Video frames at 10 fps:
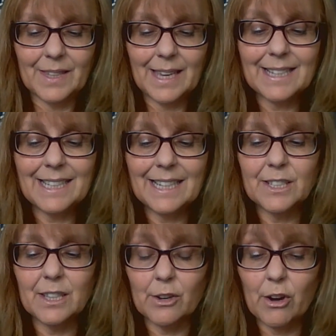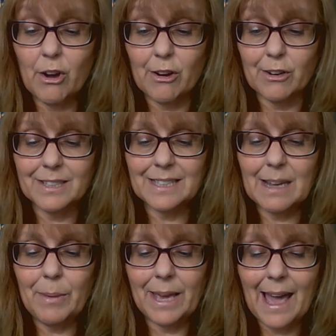getting into the car,
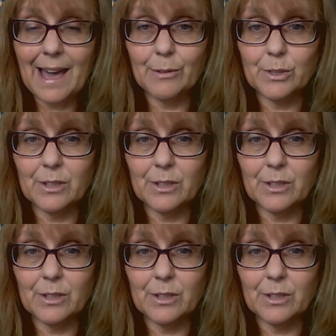stepping out